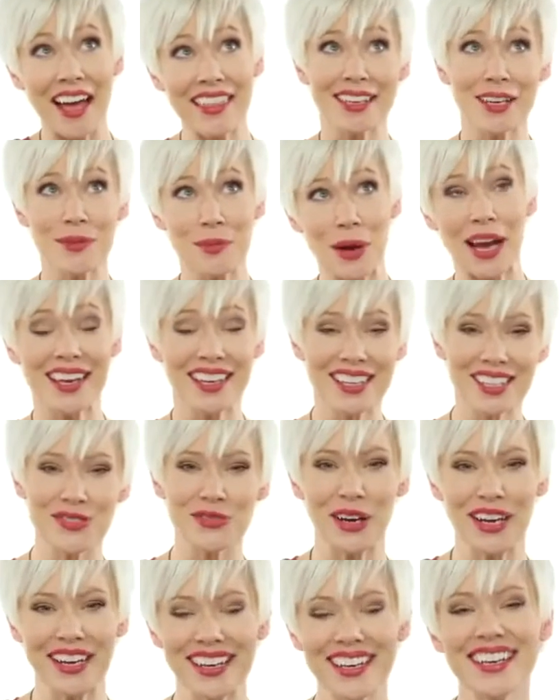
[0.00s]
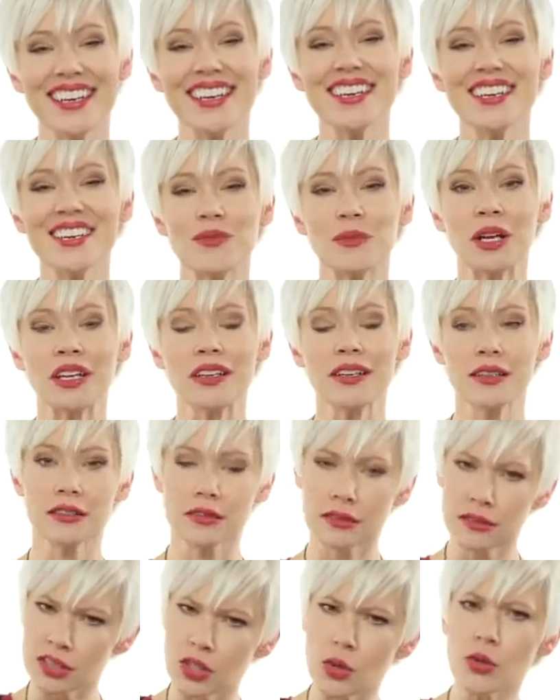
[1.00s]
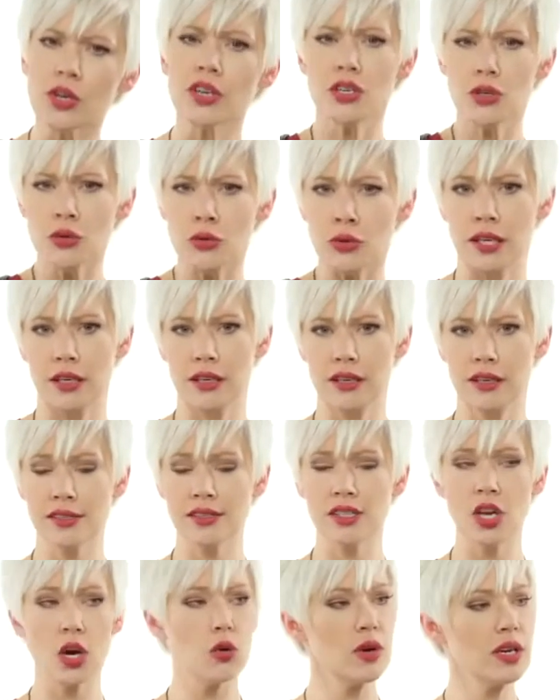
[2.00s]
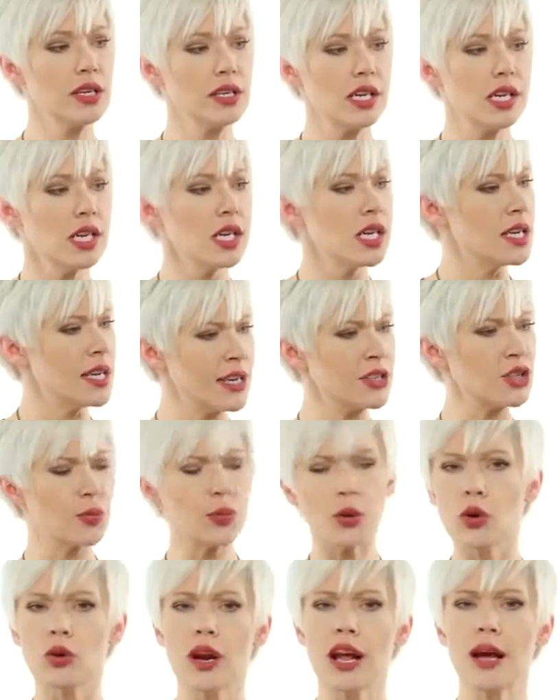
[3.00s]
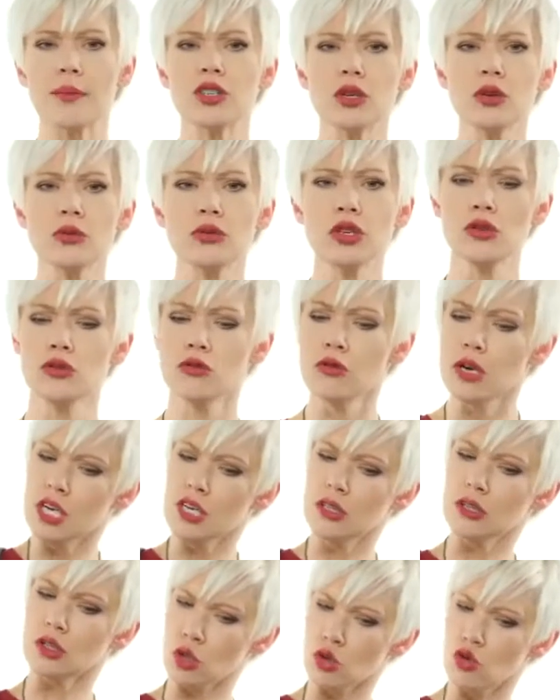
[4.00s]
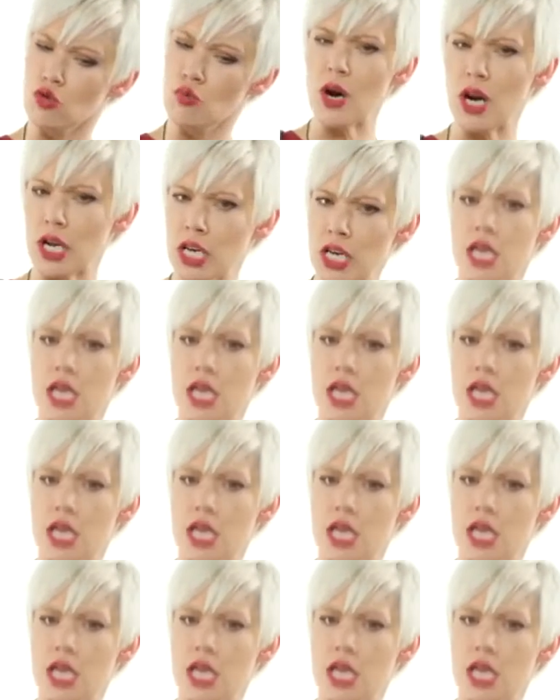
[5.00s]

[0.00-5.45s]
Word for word: I think buying is fun, but you're a dude. So nature programmed you to grow